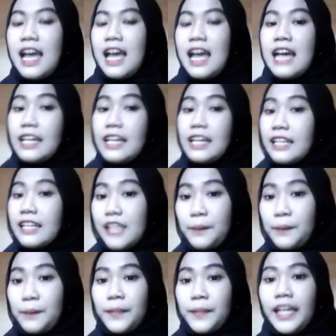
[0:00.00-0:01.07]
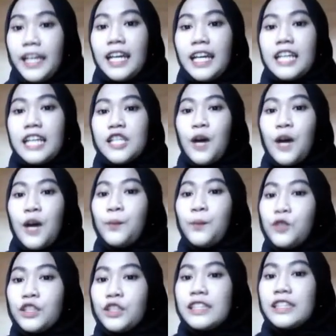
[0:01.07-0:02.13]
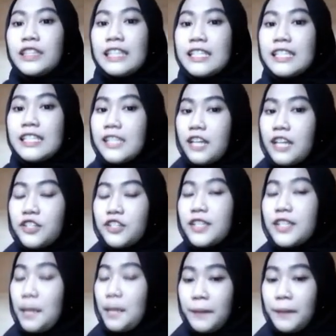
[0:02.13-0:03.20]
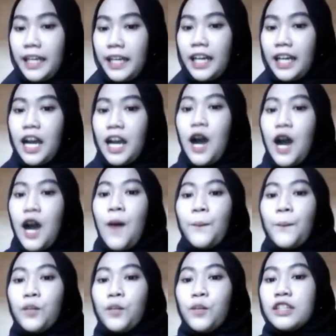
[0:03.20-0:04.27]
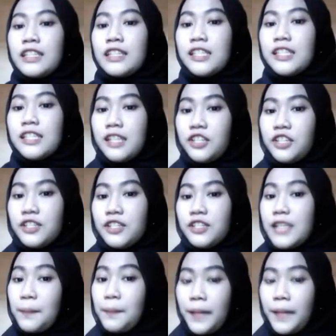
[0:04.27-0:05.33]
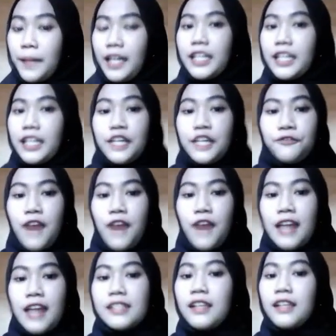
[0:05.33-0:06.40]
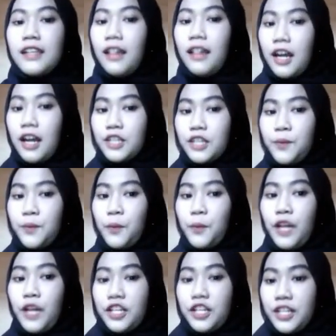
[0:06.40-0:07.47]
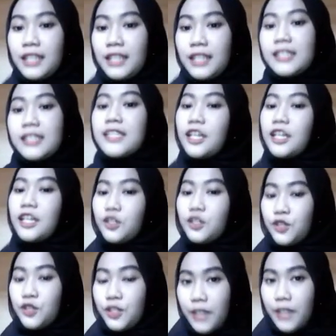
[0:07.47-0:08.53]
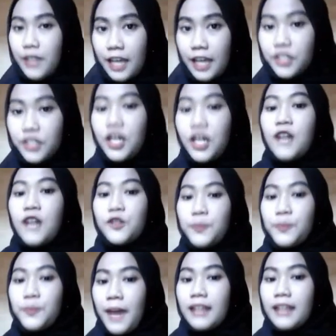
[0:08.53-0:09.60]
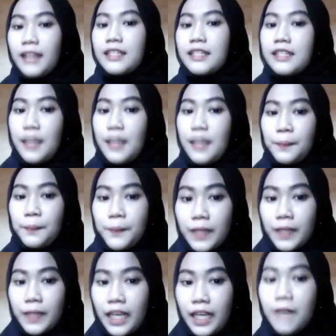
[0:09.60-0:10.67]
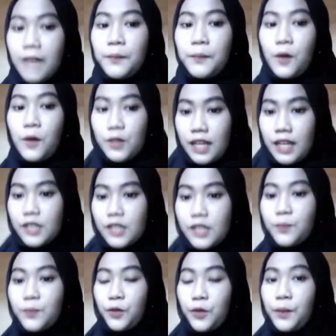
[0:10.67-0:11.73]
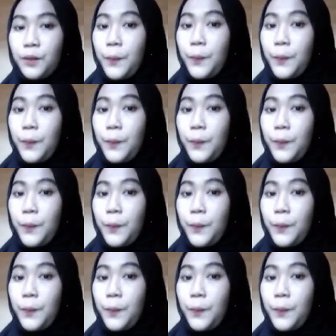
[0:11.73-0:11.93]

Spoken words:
The next sampling is multi-stage sampling. Multi-stage sampling divides large populations into stages to make the sampling process more